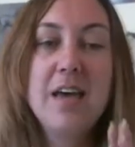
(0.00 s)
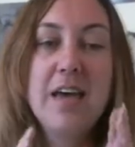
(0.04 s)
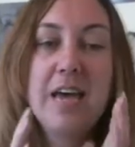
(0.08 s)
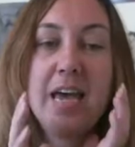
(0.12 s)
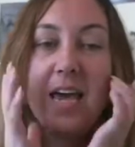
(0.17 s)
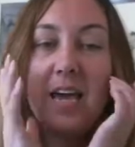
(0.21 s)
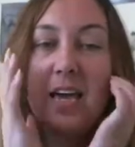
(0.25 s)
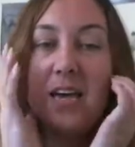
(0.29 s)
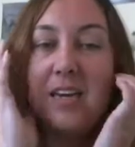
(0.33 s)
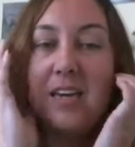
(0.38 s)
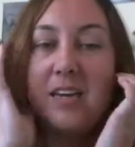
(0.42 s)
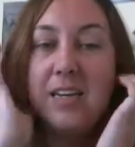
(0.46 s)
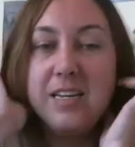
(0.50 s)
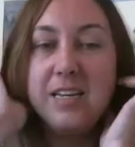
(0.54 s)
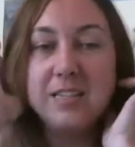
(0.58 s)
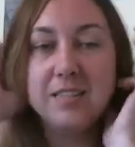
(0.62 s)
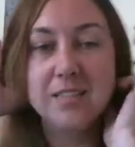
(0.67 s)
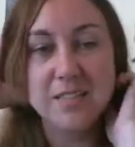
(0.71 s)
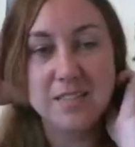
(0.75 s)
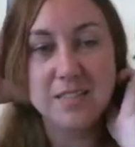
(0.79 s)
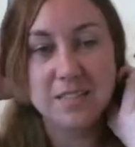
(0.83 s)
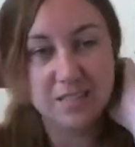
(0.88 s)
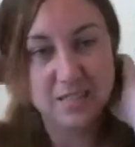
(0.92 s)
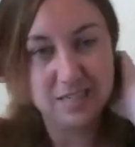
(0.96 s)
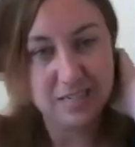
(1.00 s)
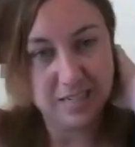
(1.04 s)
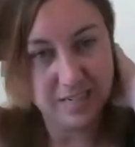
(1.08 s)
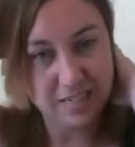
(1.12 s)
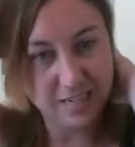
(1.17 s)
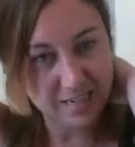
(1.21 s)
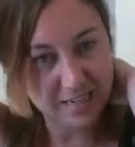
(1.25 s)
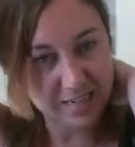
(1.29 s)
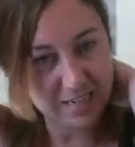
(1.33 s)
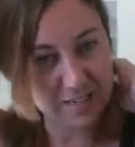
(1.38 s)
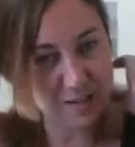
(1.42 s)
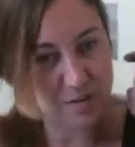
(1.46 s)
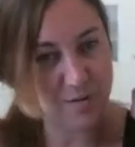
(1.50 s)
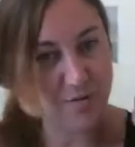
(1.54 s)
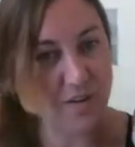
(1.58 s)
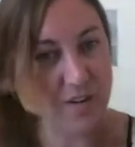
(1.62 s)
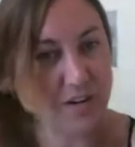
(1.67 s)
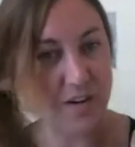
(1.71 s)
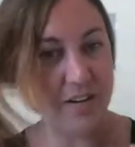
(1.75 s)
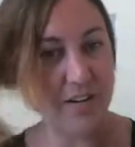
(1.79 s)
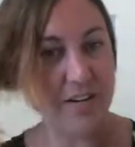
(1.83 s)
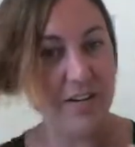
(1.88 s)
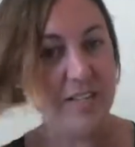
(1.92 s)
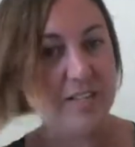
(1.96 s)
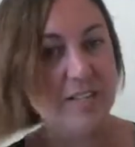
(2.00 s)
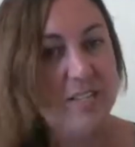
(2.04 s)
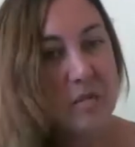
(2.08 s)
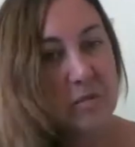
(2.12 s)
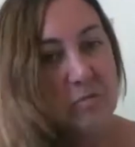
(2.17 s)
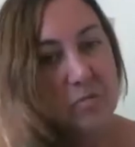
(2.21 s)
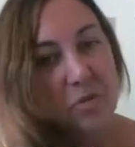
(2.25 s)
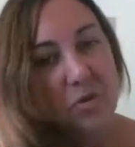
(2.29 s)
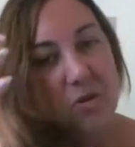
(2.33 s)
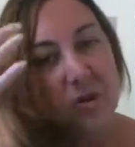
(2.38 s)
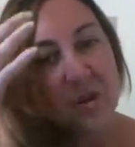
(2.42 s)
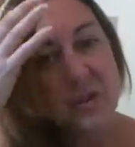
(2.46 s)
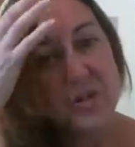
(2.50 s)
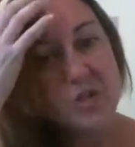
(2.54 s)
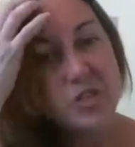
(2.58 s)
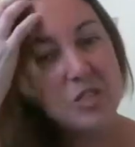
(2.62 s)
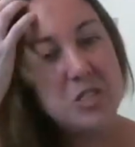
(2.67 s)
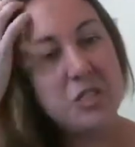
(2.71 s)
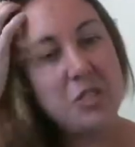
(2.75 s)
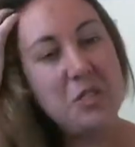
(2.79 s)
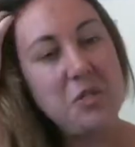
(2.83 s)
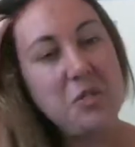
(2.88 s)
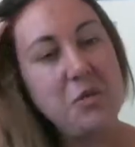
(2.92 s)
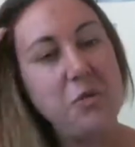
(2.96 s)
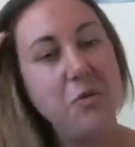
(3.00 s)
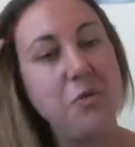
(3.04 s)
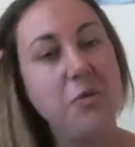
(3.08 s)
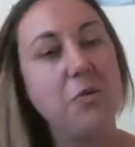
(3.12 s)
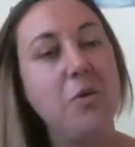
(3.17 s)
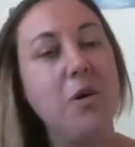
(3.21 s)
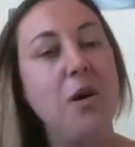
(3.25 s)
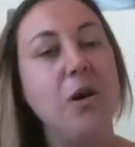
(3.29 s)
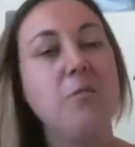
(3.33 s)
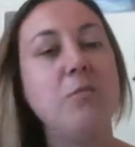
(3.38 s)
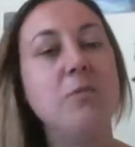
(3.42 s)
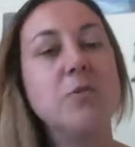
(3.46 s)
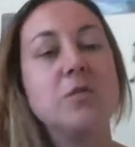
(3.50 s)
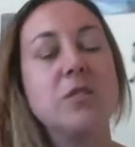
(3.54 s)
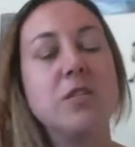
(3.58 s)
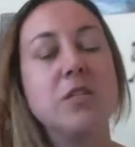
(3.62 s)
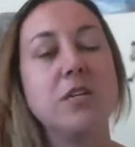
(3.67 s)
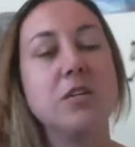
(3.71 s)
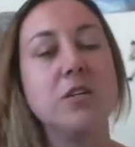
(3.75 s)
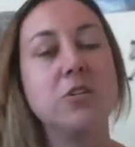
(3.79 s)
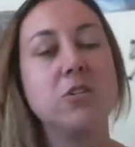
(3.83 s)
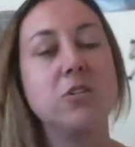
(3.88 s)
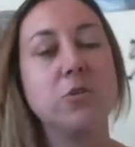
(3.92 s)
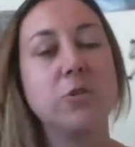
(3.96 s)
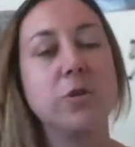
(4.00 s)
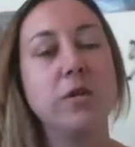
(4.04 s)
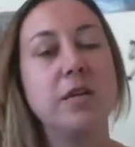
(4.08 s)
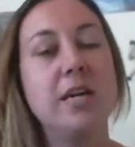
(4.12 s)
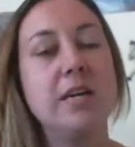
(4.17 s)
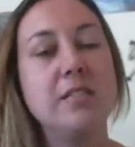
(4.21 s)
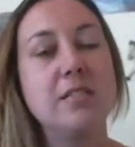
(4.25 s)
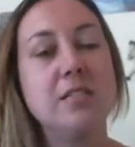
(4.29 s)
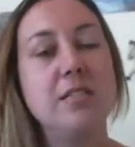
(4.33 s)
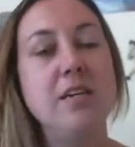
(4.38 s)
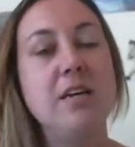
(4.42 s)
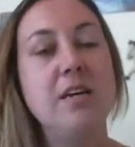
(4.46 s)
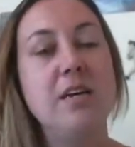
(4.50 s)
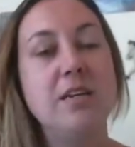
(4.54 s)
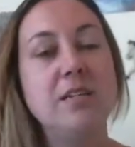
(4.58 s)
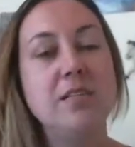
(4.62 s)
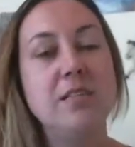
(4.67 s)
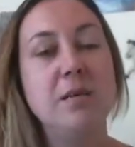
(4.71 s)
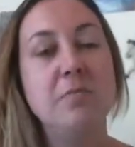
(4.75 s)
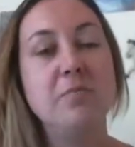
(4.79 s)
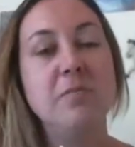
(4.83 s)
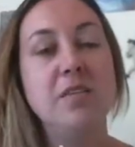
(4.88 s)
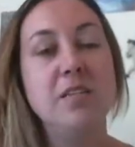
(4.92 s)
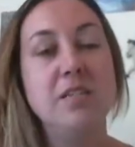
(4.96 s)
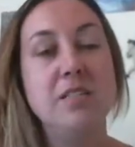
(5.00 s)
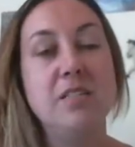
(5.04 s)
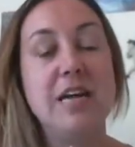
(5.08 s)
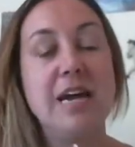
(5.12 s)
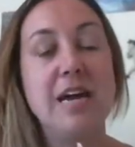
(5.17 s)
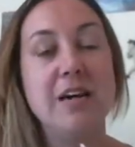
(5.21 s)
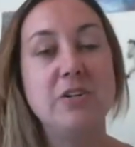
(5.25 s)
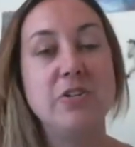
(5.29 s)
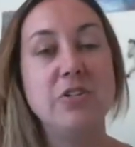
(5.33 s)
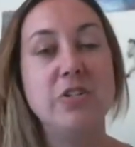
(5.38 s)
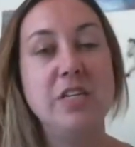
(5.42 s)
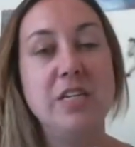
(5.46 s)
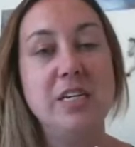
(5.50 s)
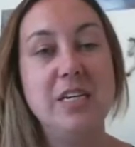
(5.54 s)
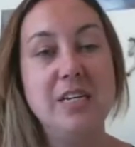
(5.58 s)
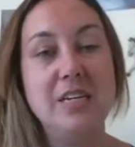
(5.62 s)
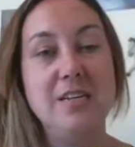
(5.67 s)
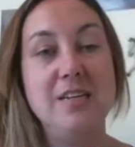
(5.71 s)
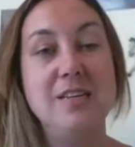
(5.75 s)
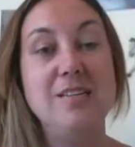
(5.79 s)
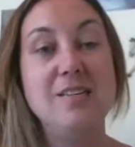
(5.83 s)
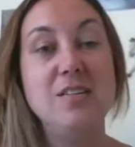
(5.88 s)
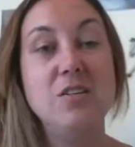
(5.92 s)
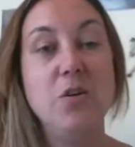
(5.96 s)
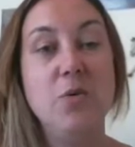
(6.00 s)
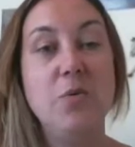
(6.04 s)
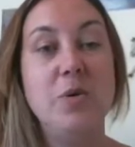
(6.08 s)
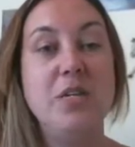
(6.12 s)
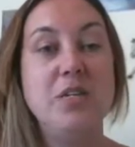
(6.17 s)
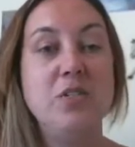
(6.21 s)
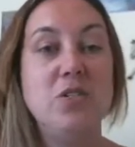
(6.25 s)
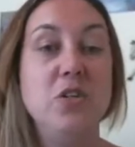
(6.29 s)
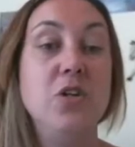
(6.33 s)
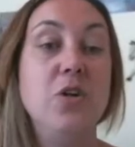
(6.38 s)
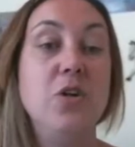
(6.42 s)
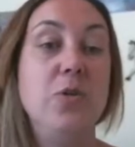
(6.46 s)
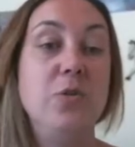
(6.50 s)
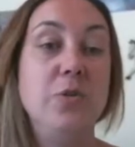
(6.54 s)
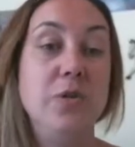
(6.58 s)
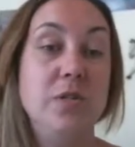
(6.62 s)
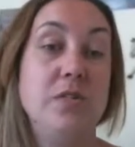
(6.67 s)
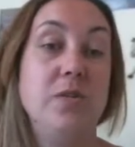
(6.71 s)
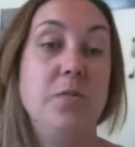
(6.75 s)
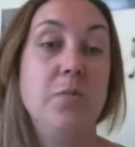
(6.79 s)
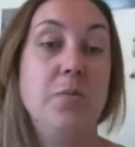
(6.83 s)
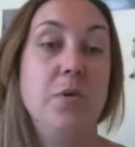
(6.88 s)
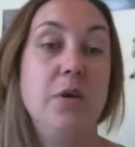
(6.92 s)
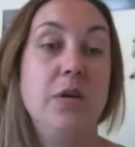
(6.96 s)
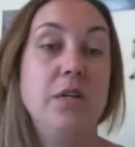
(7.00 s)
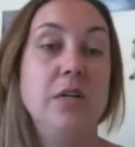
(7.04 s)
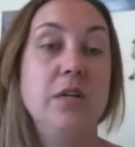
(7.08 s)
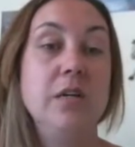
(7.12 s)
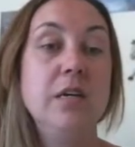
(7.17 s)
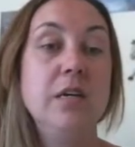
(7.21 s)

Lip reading: And it's very similar to almost like a short essay, except this actually is going to go to someone.